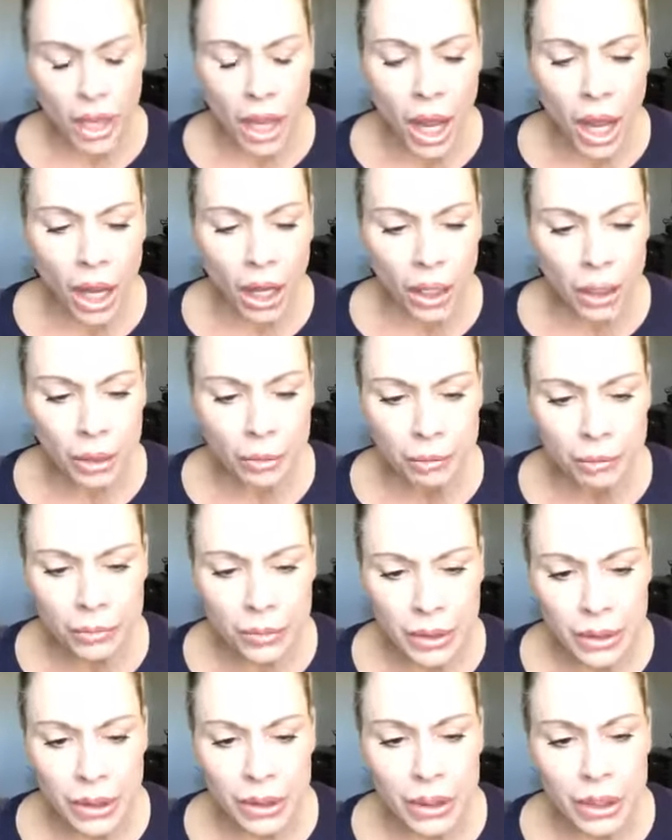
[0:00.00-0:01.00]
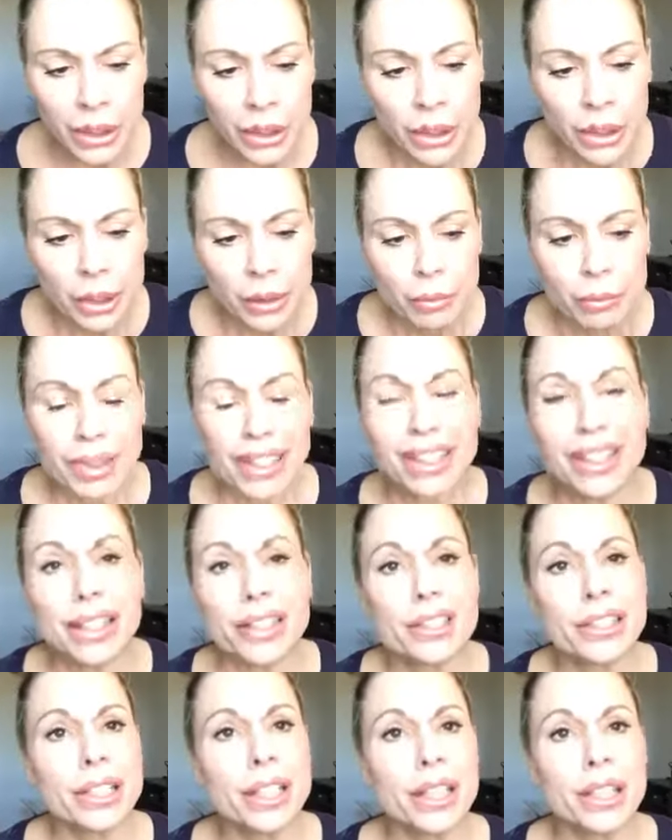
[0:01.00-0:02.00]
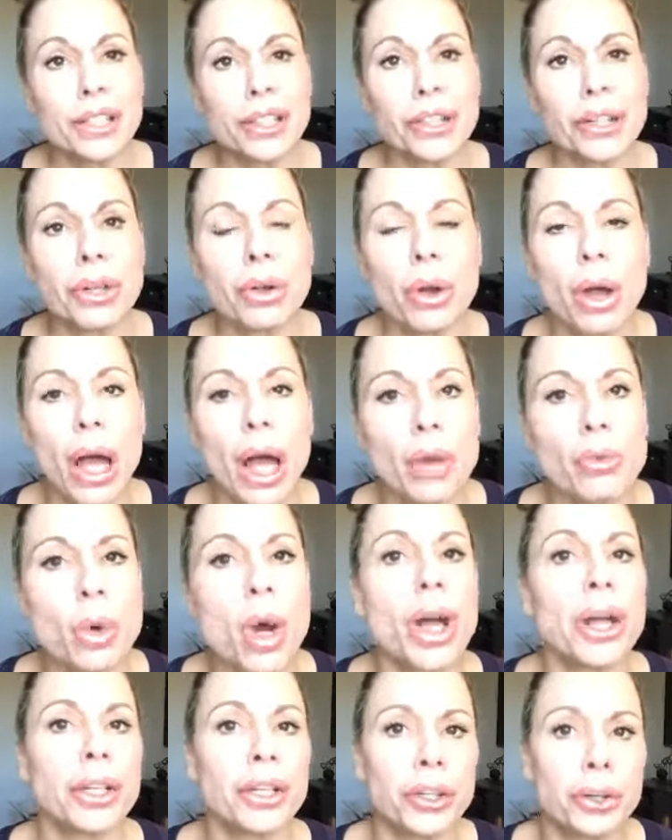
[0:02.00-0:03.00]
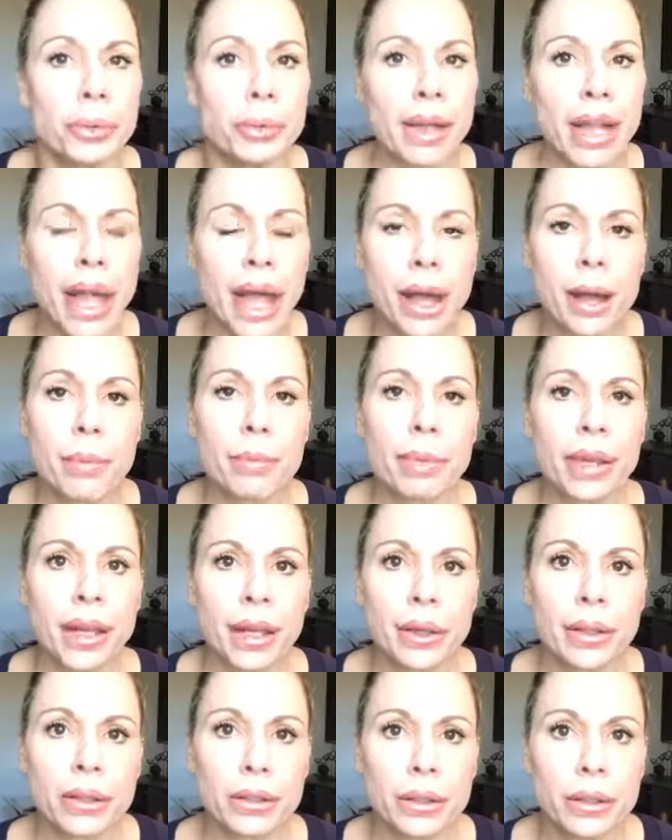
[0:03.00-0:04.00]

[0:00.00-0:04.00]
Um, because, you know, I want you to be happy.